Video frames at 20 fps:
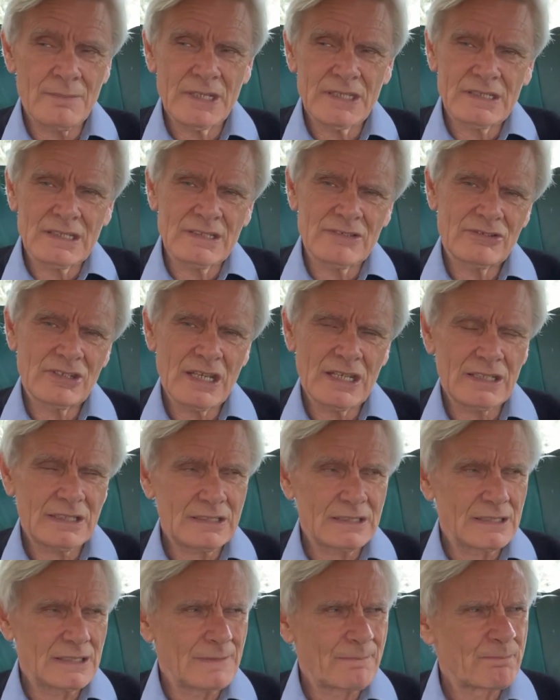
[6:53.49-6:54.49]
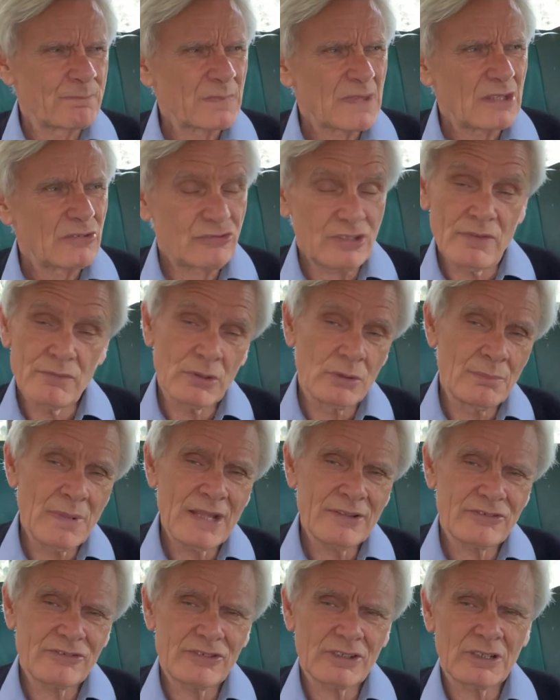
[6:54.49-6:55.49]
It can take several
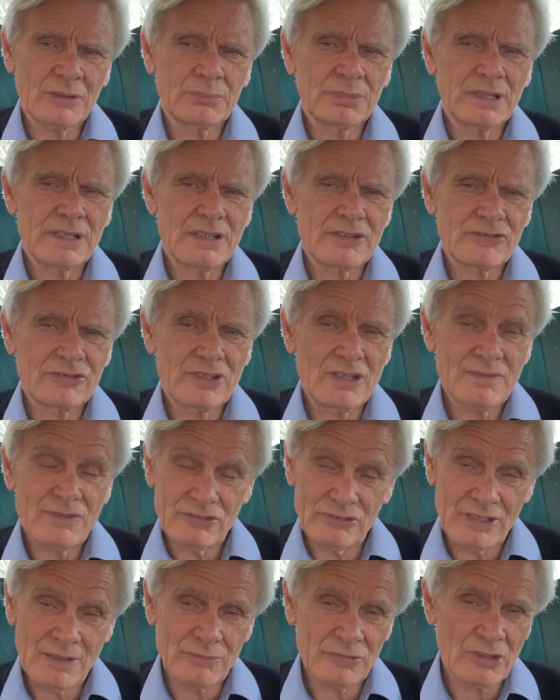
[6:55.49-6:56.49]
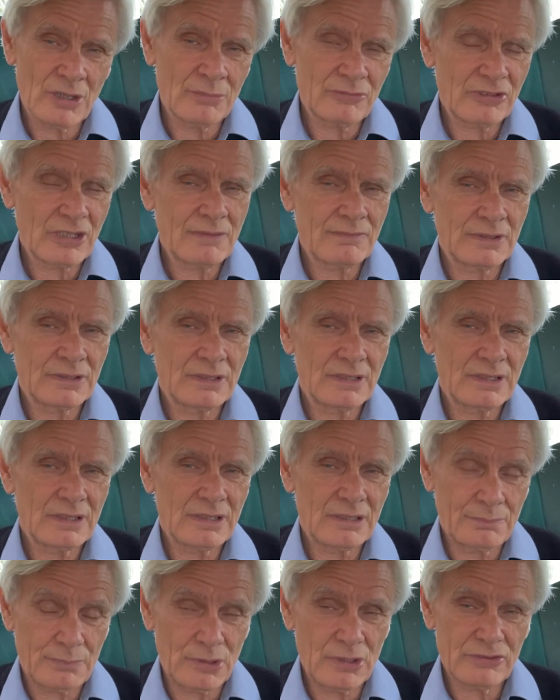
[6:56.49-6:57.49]
months to complete a service, sometimes even
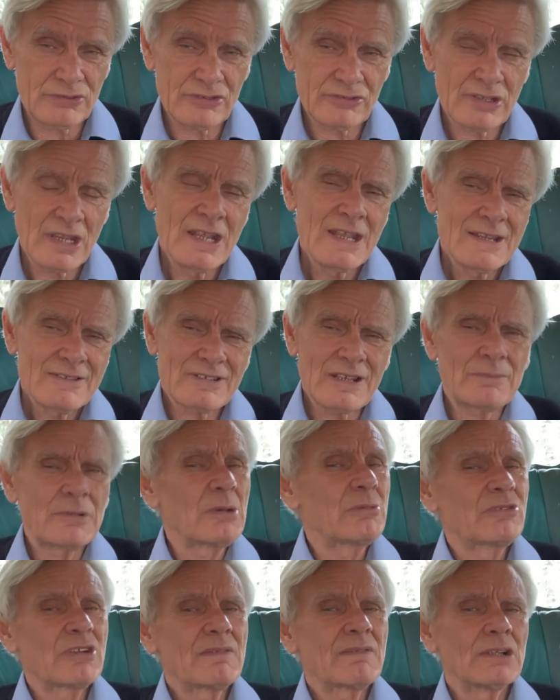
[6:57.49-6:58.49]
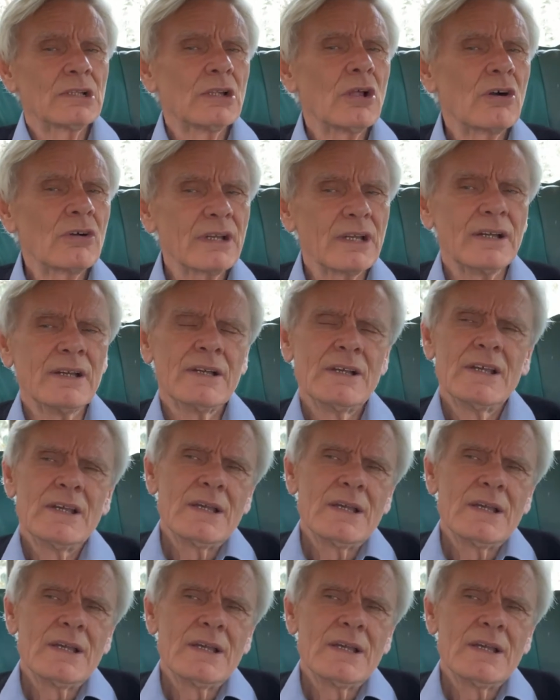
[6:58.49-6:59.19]
a purchase, sometimes even longer.